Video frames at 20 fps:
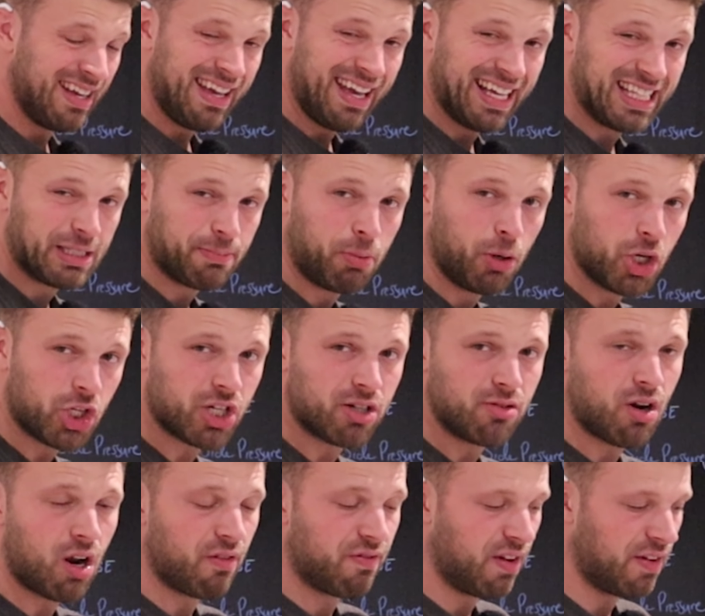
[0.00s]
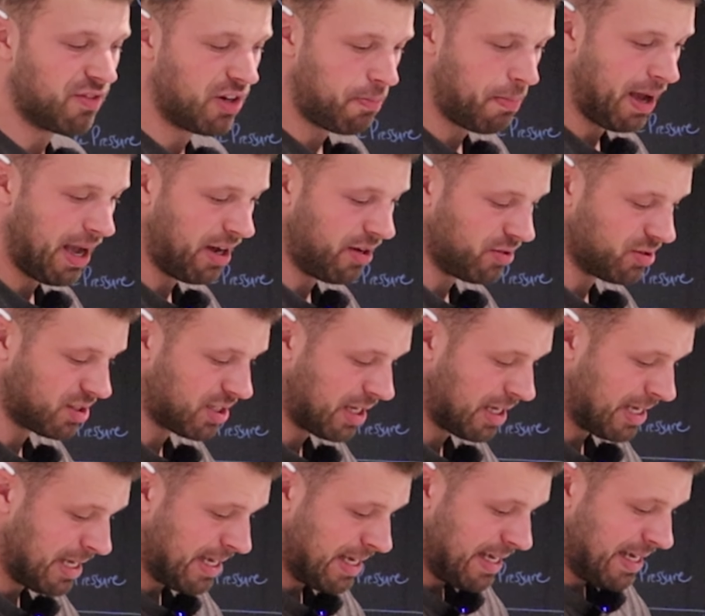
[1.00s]
it's pushing around 50 pounds.
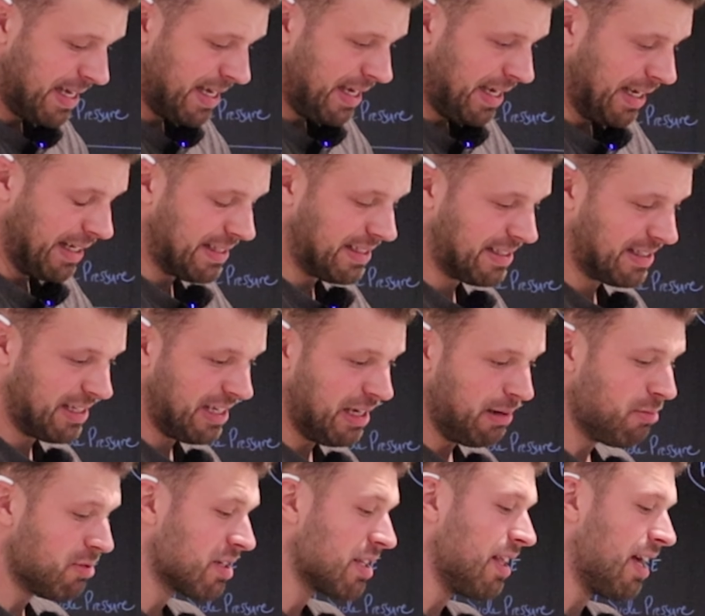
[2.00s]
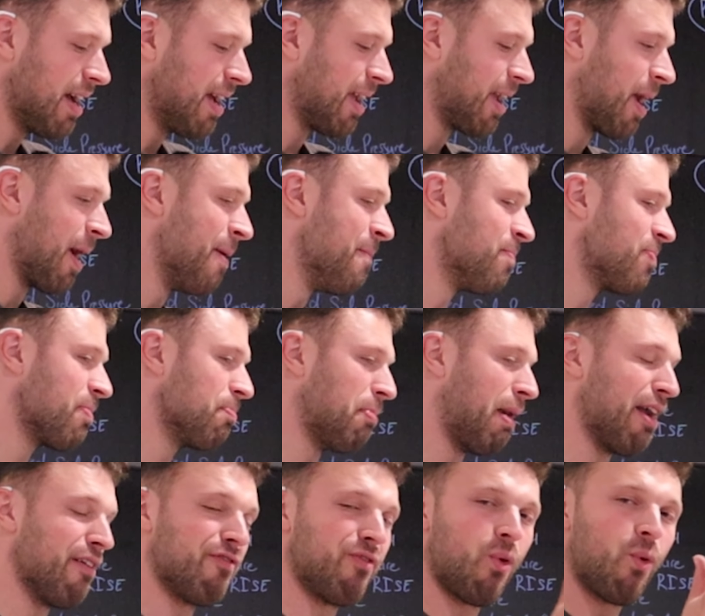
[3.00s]
It seems like
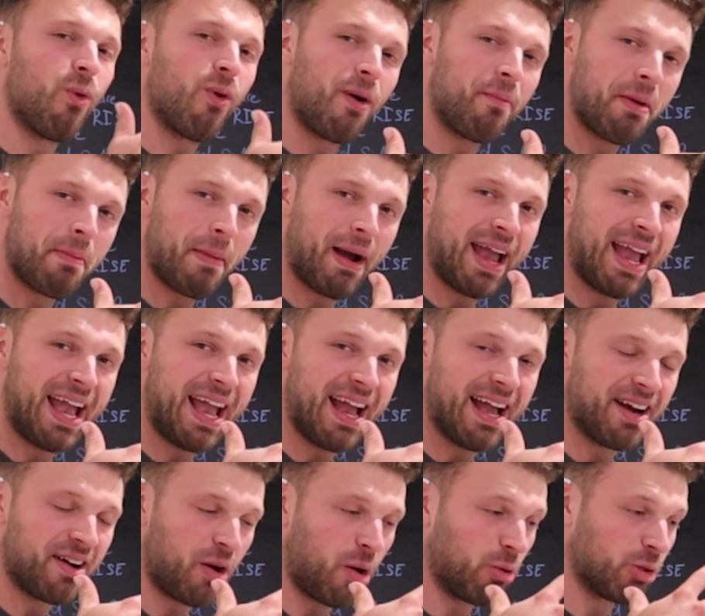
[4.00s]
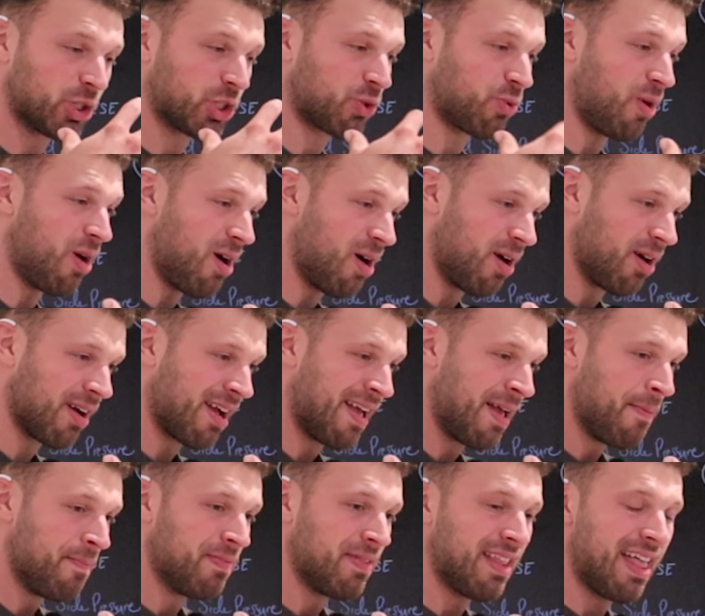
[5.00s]
my forearm and my hand are strong.